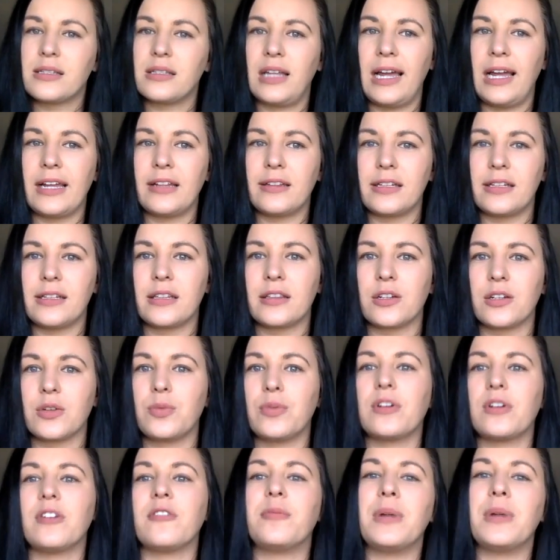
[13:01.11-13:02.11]
likely that there
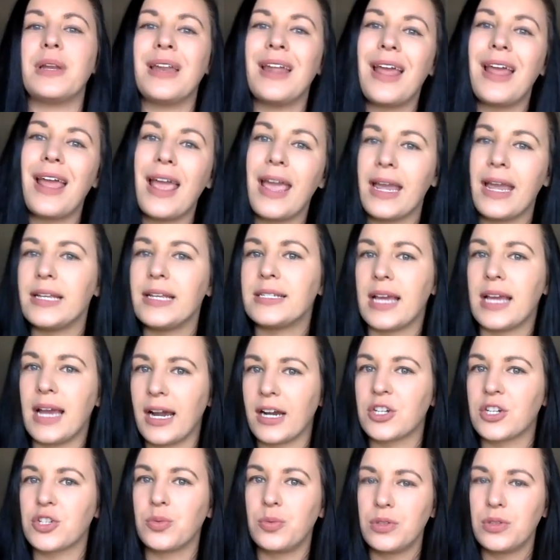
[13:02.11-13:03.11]
would have been 8
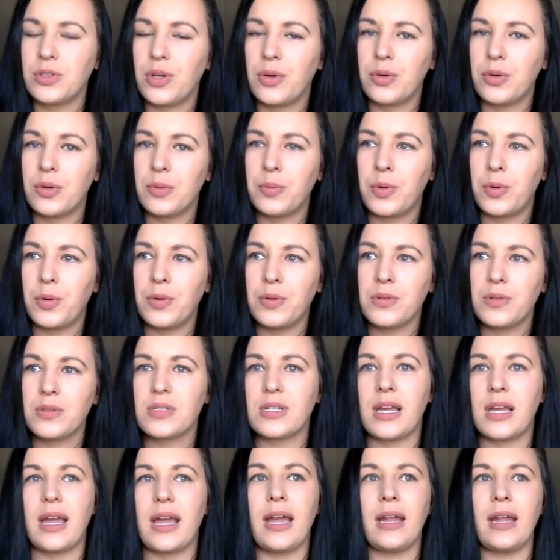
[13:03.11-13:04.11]
actual totem poles.
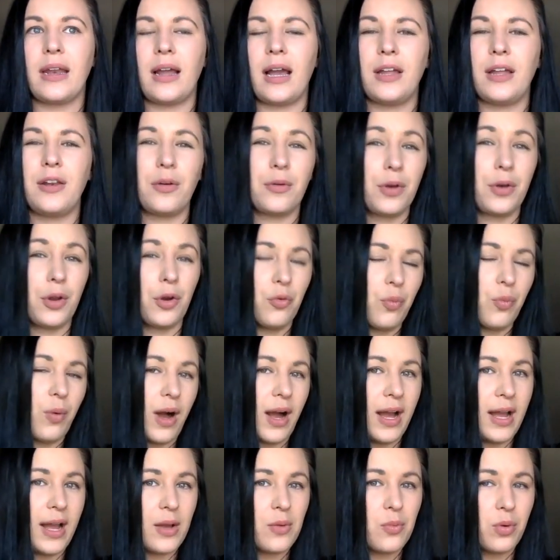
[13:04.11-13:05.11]
And I don't know
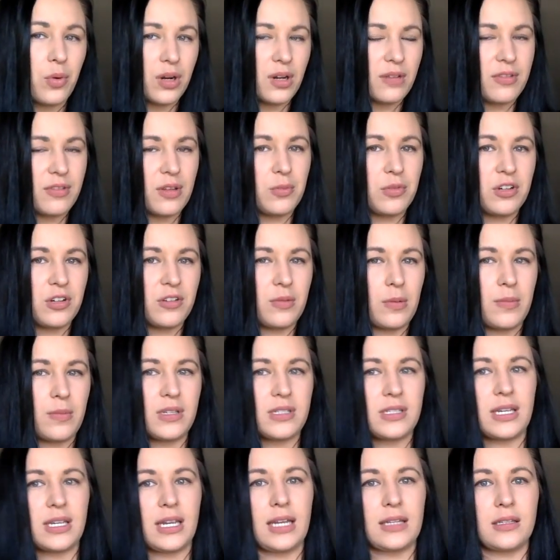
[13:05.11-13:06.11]
why one of them would have been
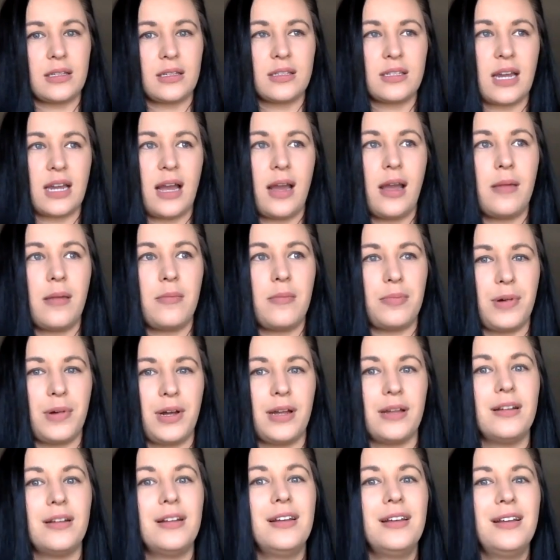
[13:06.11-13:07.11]
missing at this time,
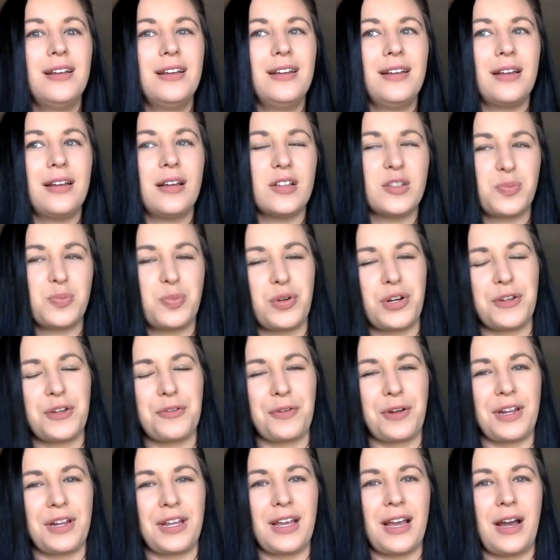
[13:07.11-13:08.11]
but it's pretty
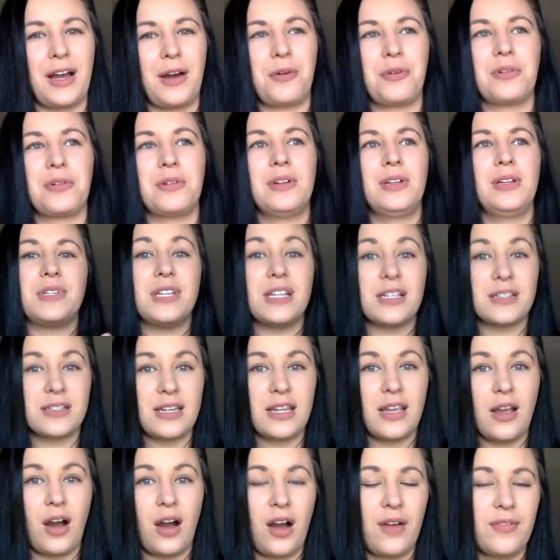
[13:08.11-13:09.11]
funny how
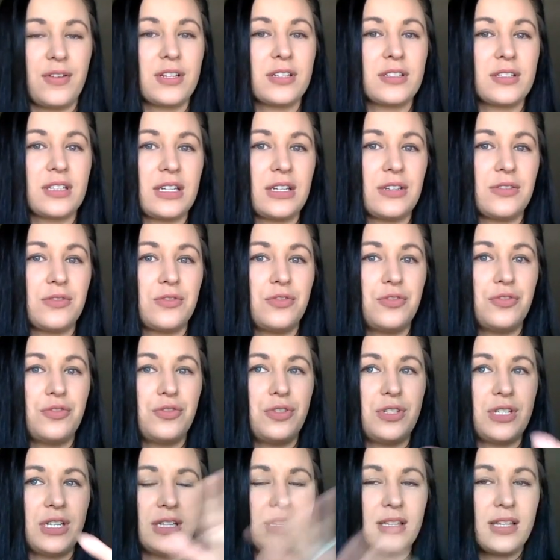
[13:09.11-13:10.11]
Disney obviously
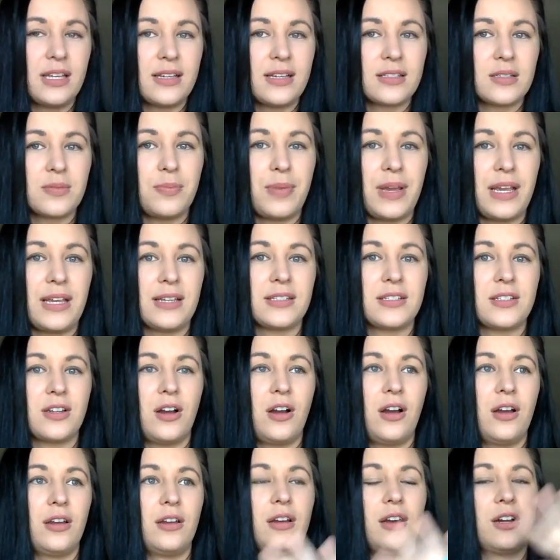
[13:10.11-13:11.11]
did this based
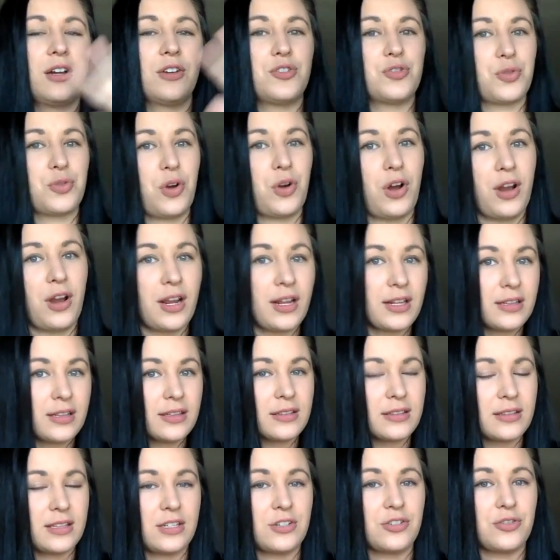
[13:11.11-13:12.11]
on a drawing
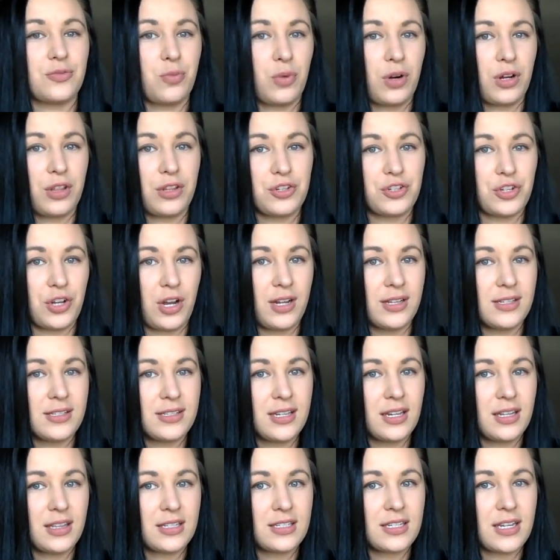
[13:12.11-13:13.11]
that one of the Johns
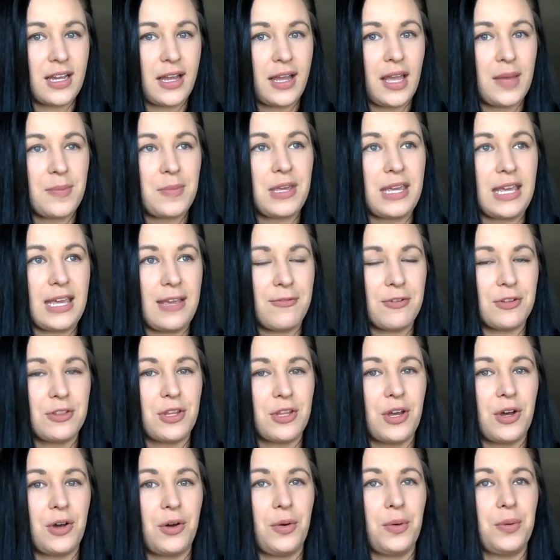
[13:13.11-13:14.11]
did at the time, even
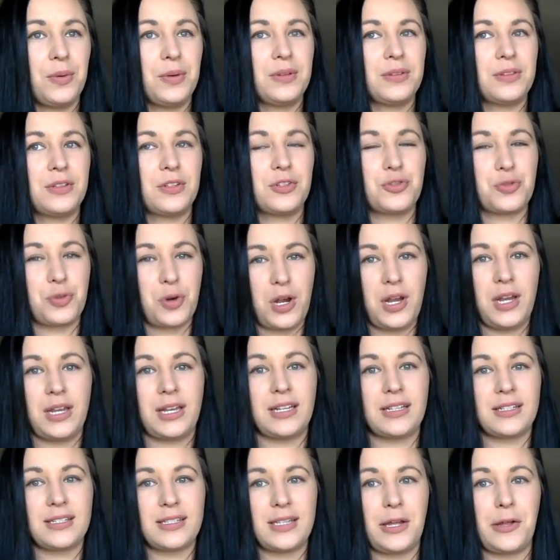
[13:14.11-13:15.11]
though the drawing
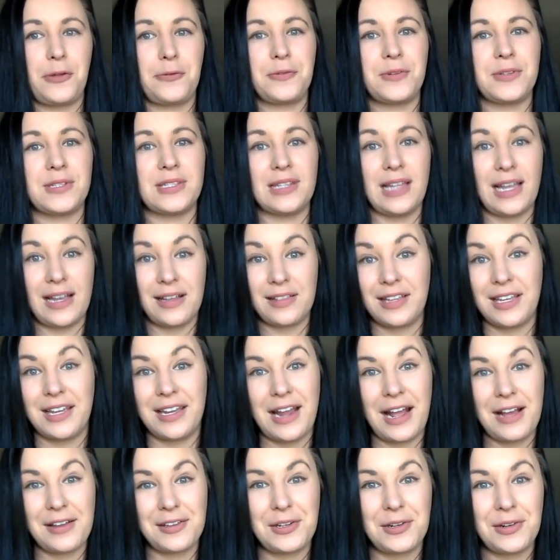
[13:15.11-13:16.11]
itself is likely
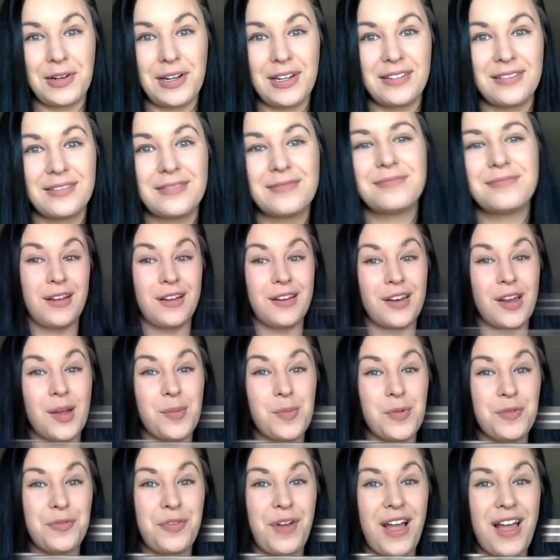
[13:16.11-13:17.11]
inaccurate.
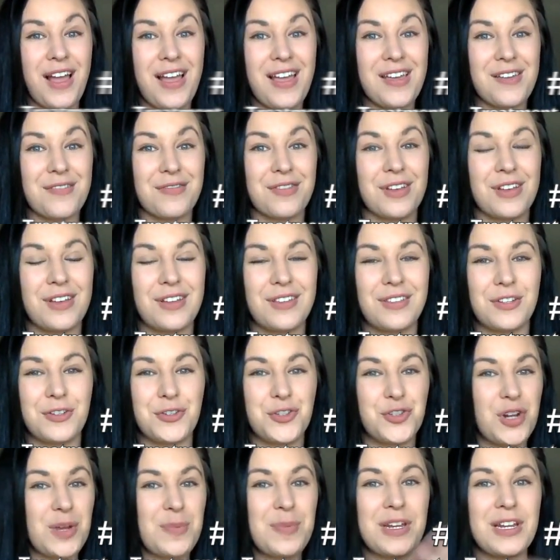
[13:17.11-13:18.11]
Number 5, the
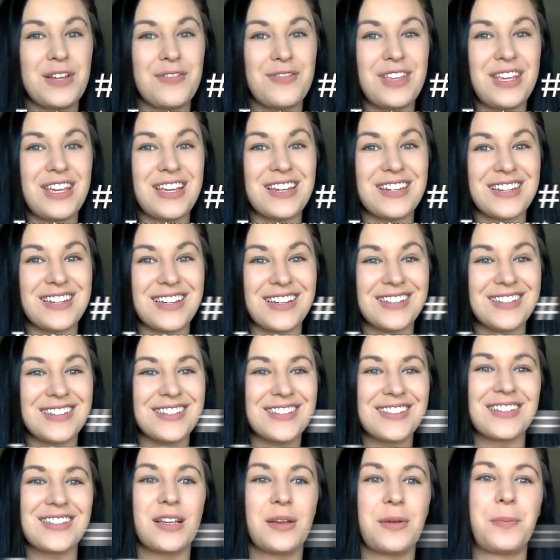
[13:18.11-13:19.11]
treatment of the
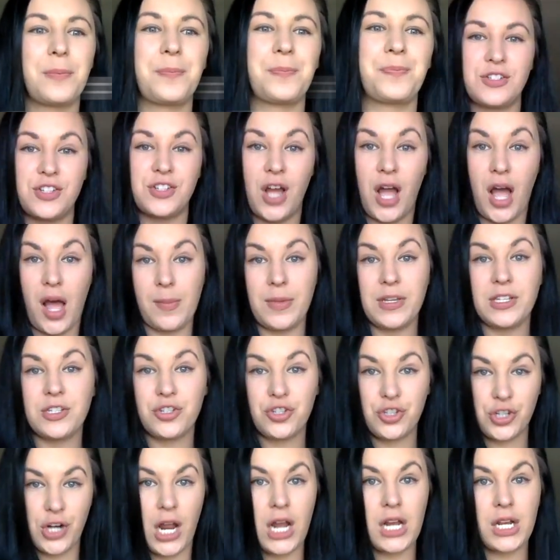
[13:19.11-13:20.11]
Indians. Thomas
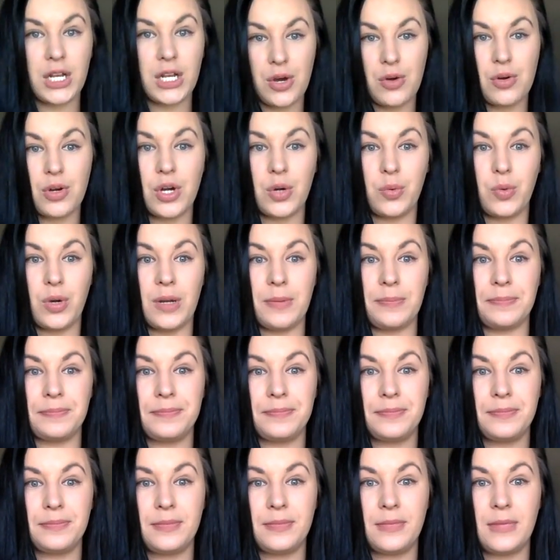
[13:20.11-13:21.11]
shot Kocoum,
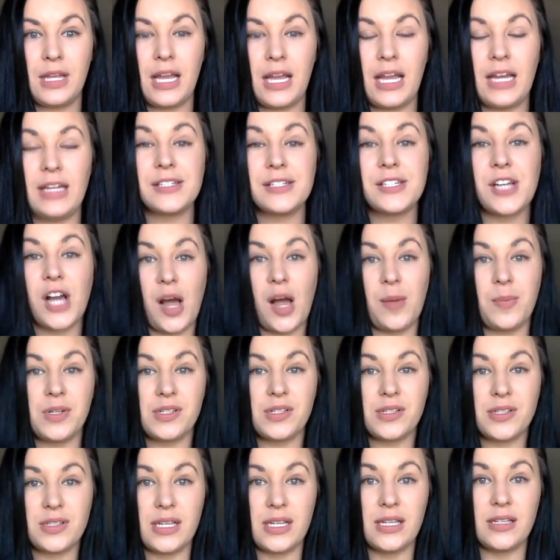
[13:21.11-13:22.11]
and
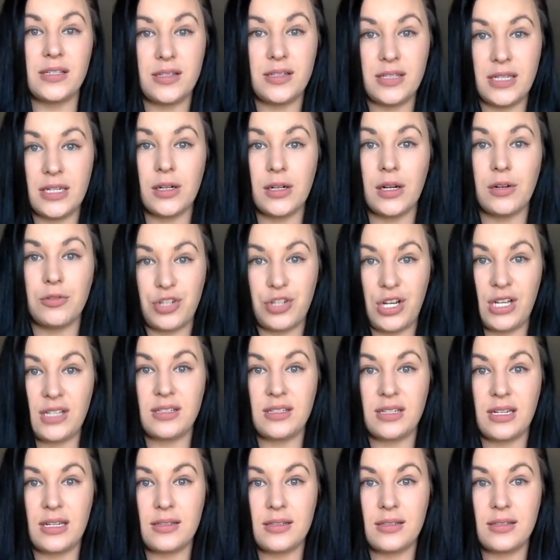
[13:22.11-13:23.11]
Thomas sees zero
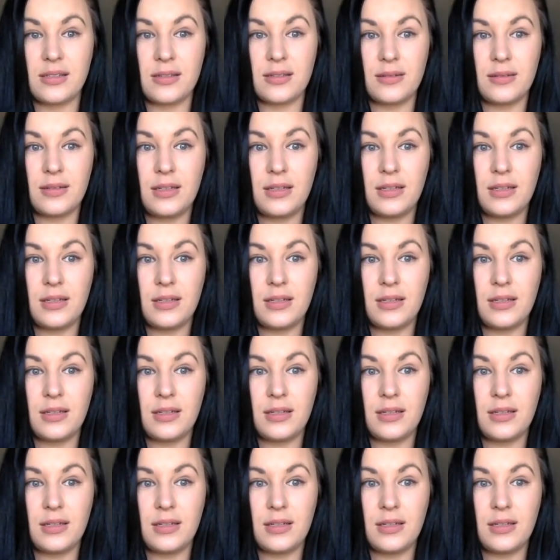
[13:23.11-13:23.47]
justice.